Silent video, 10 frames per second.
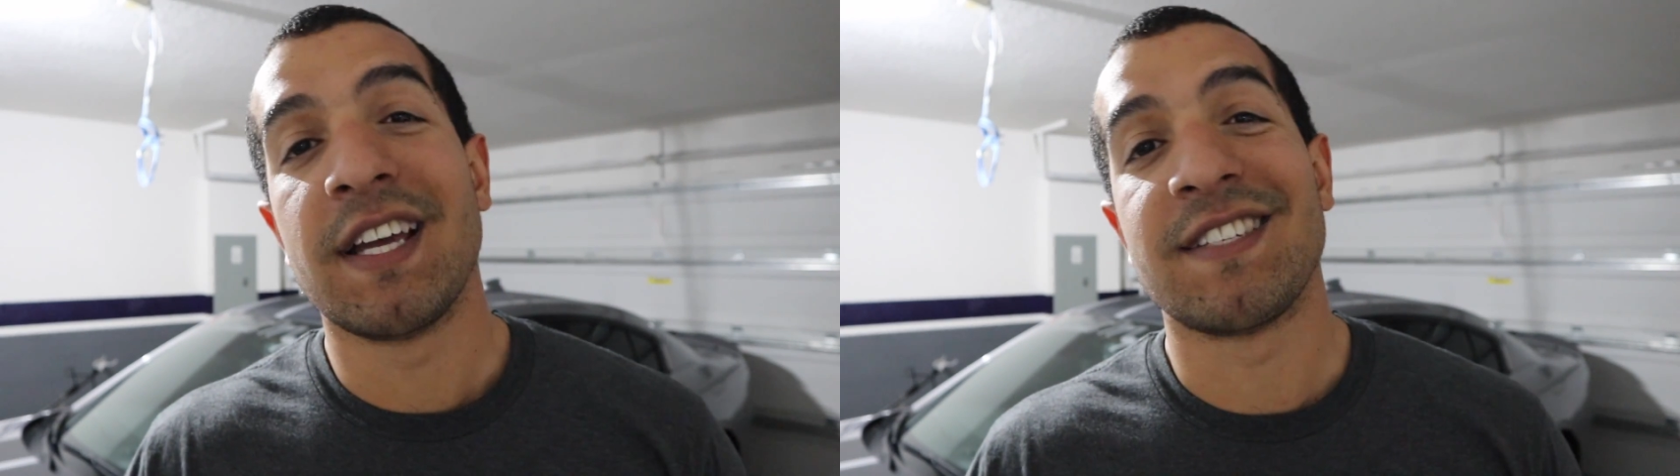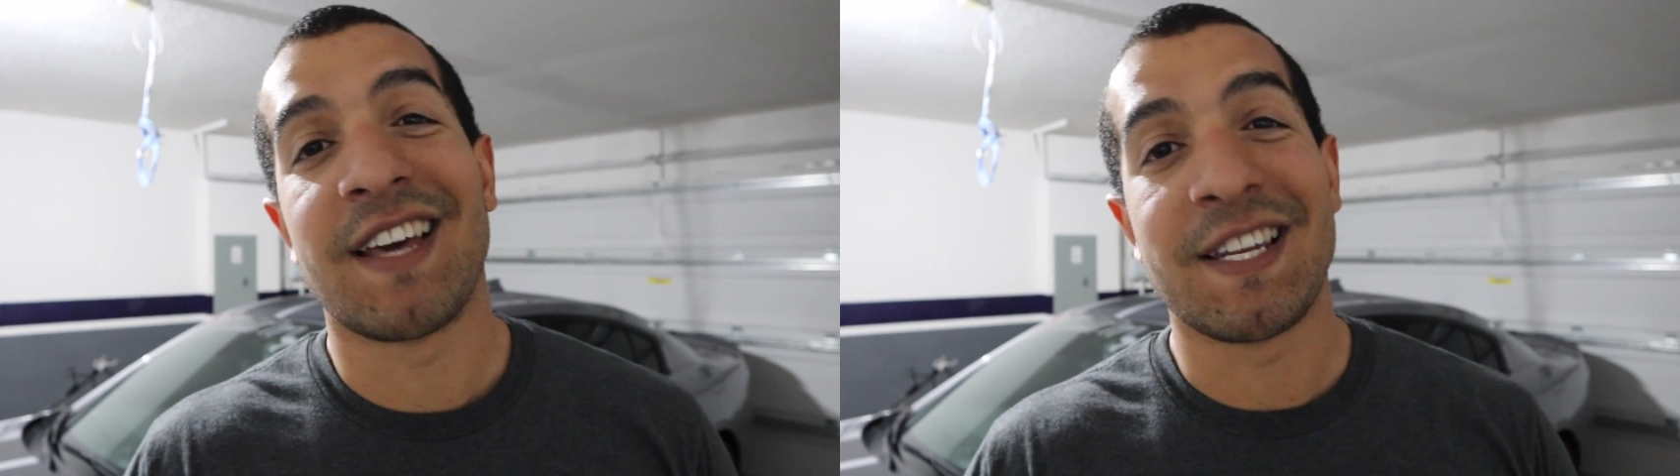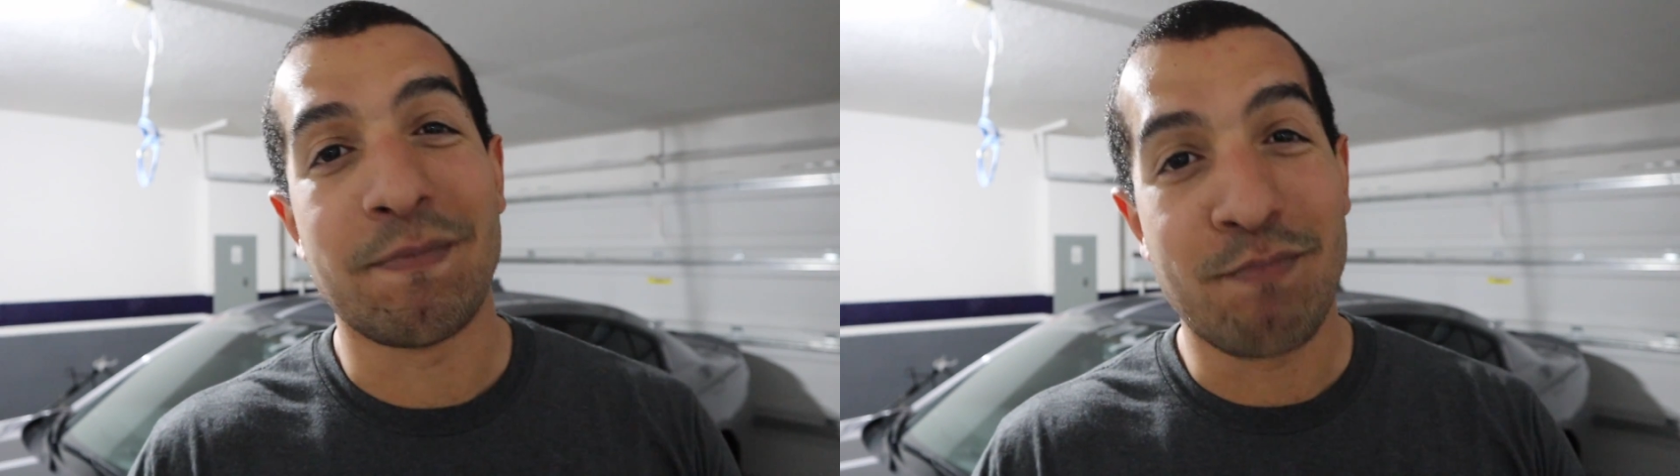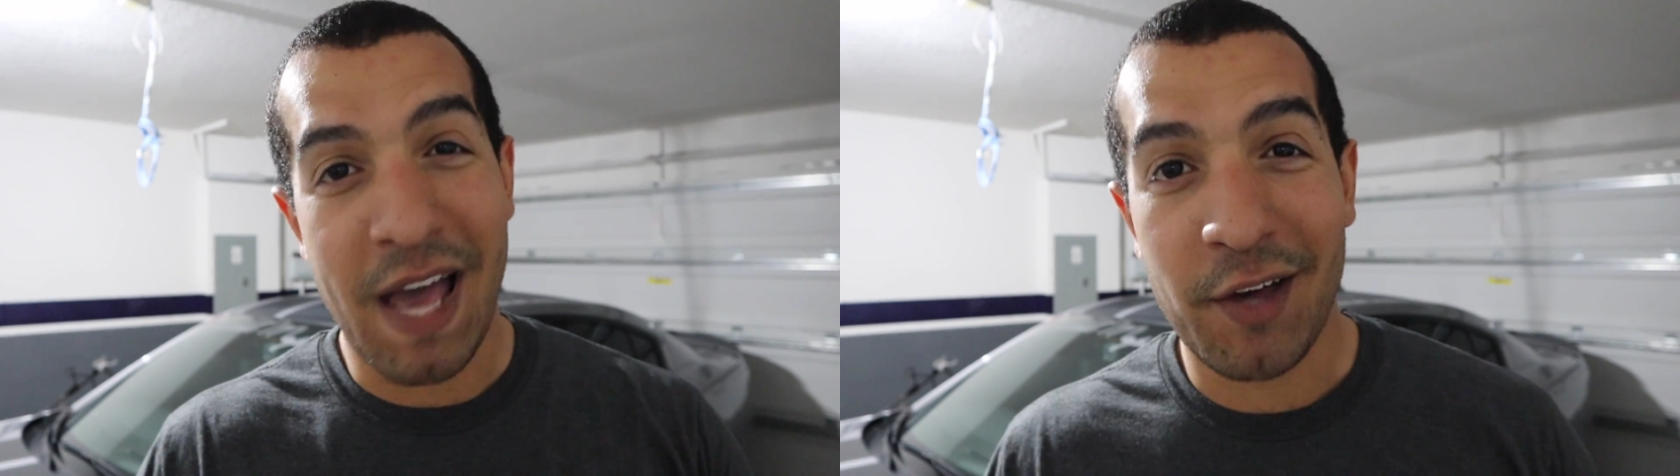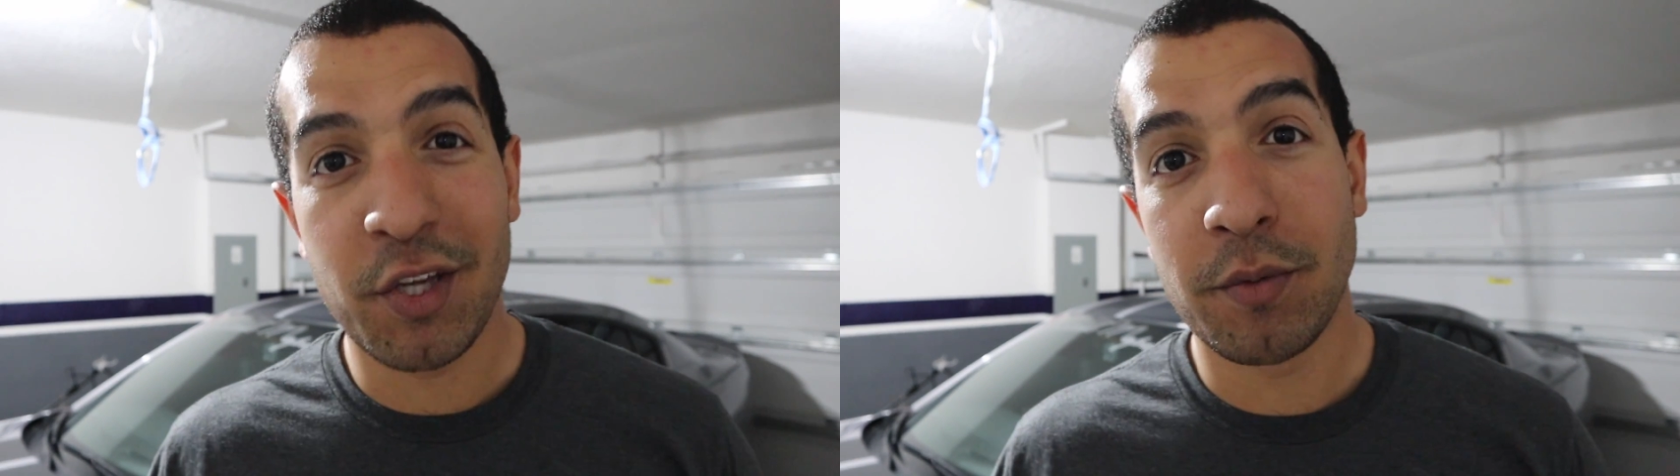It's not as
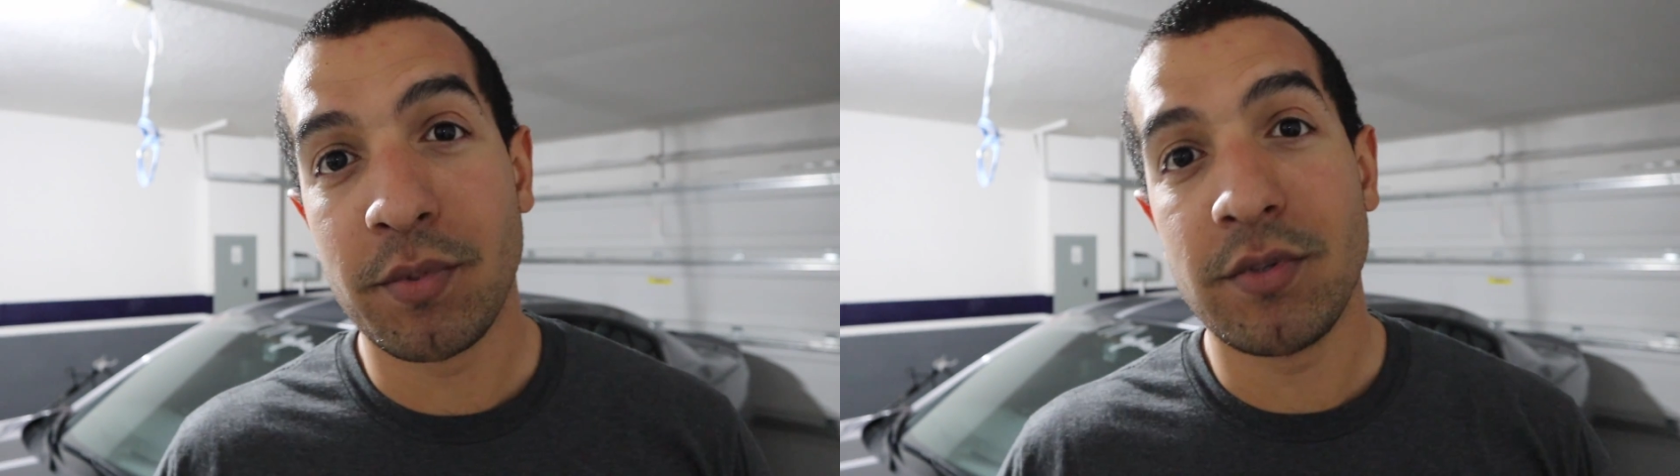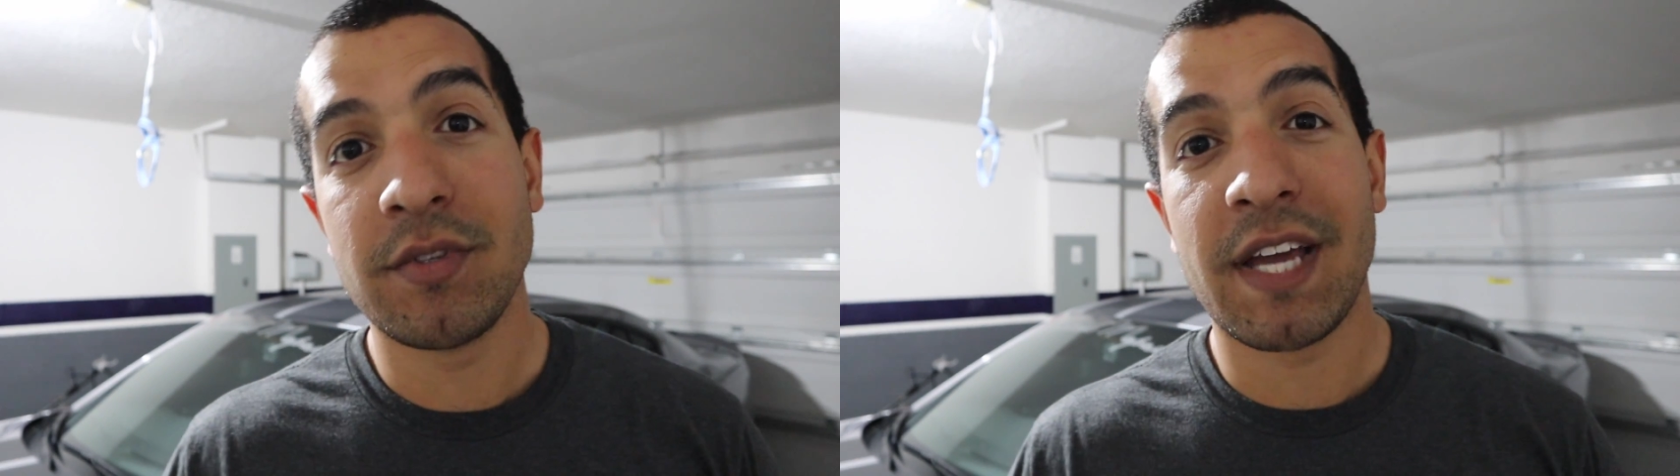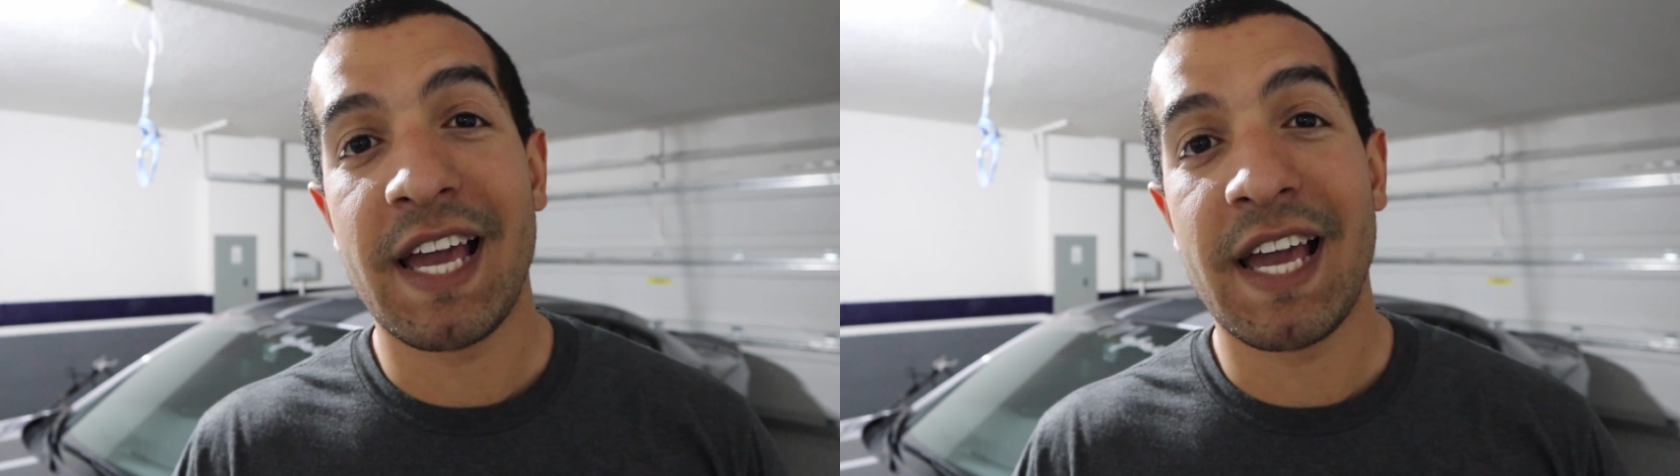malleable